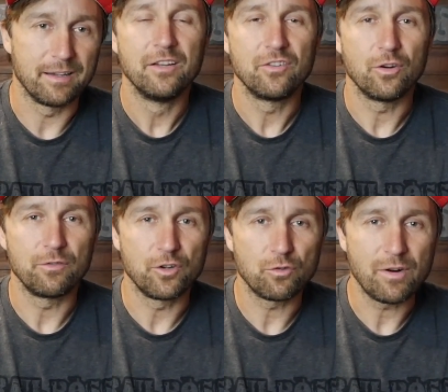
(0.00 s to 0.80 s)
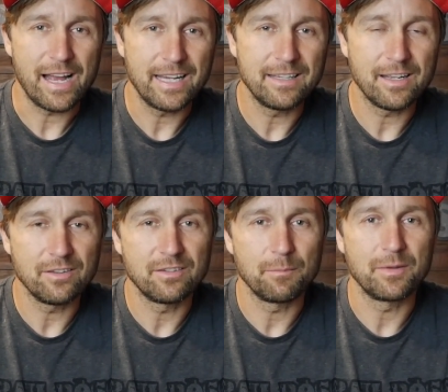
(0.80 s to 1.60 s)
So if you're riding down
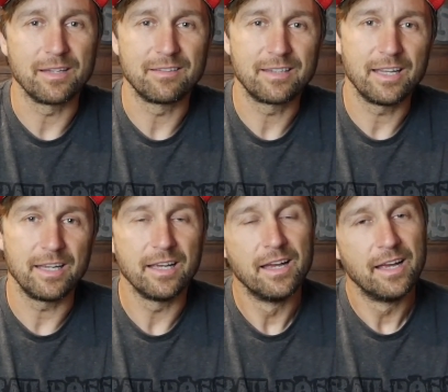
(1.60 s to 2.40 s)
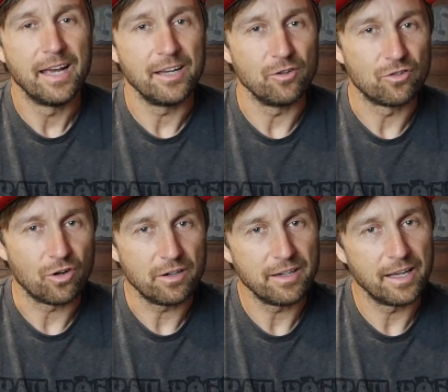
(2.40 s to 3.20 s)
something skinny and you
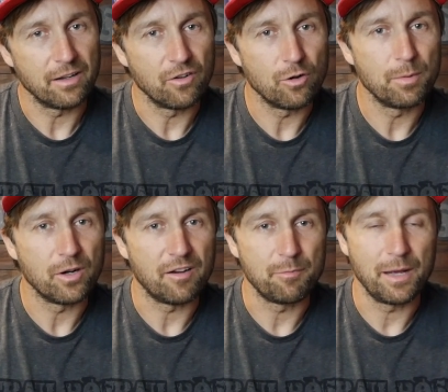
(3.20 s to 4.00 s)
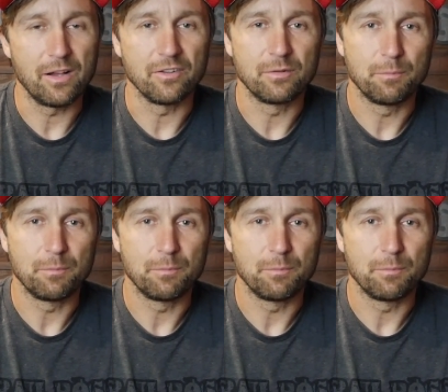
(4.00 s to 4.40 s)
start to get a little bit off balance,